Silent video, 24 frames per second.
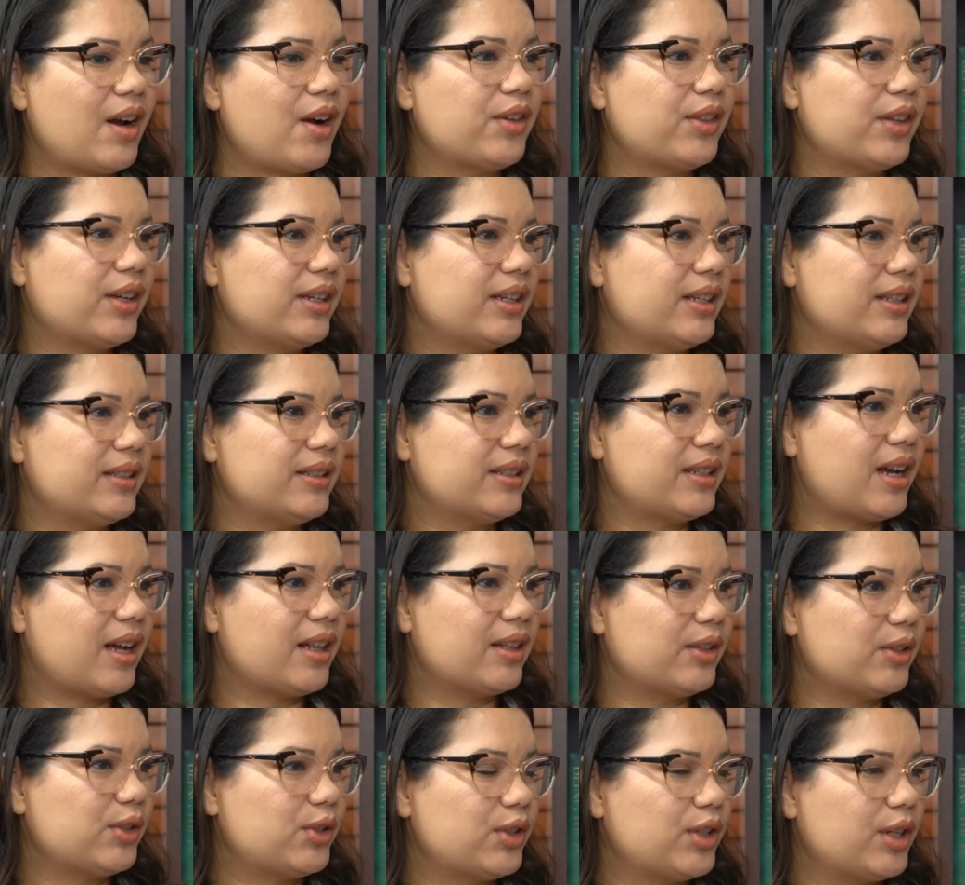Are there any
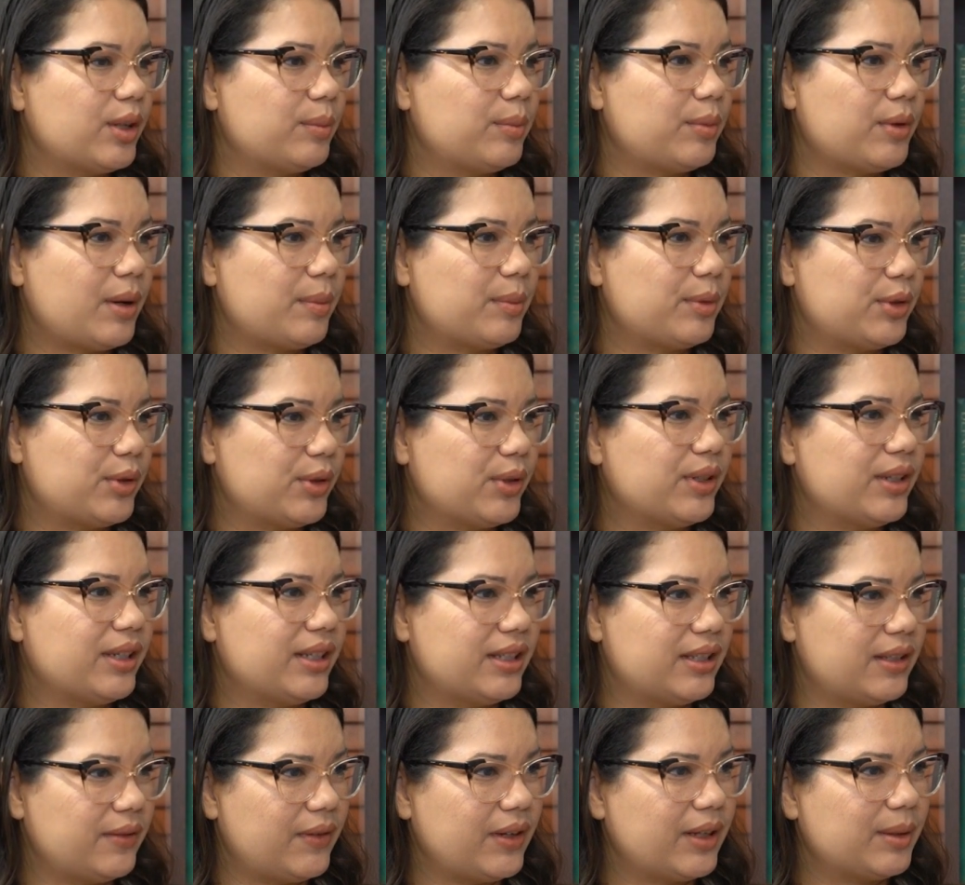scholarship
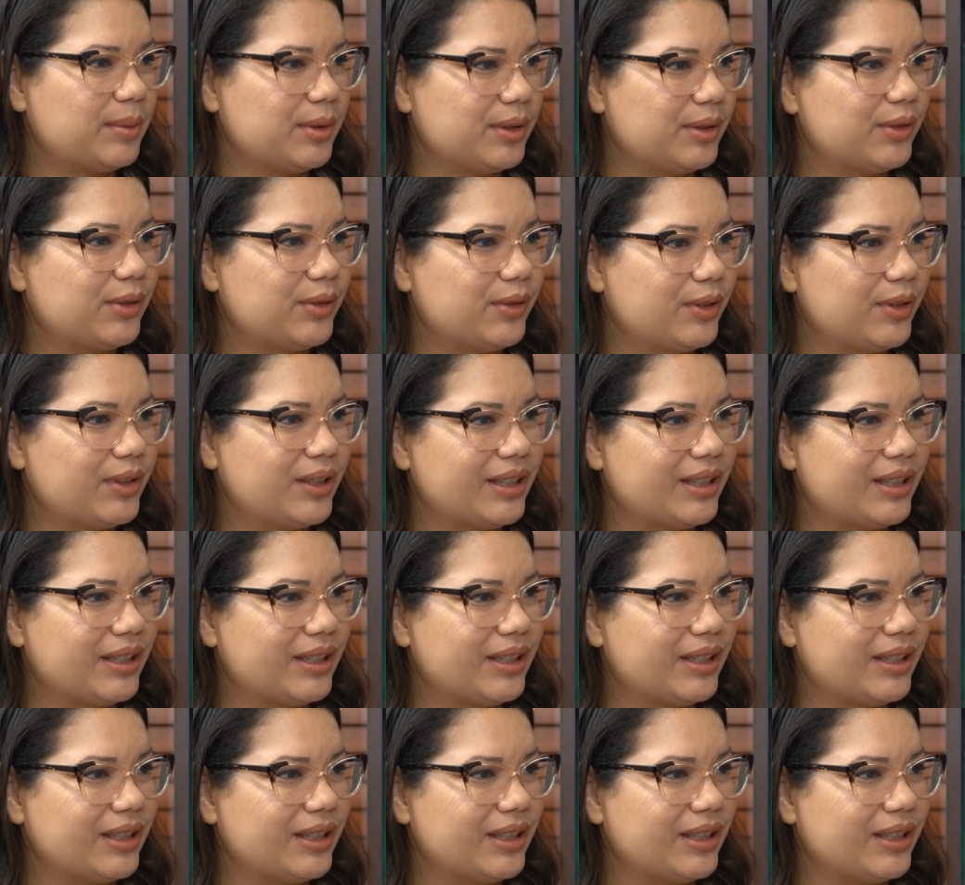opportunities available through